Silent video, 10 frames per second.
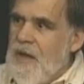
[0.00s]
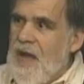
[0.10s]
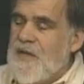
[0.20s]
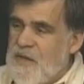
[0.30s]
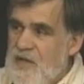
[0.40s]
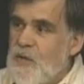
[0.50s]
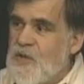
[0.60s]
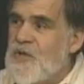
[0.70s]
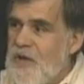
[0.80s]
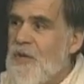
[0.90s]
and you still
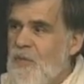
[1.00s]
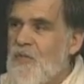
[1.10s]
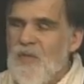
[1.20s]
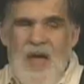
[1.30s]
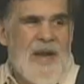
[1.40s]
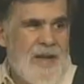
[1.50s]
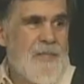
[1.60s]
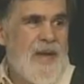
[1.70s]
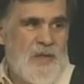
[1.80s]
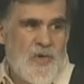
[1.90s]
should go through that and
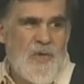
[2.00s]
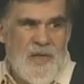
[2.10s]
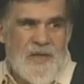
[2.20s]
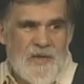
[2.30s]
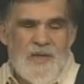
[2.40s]
make sure that there's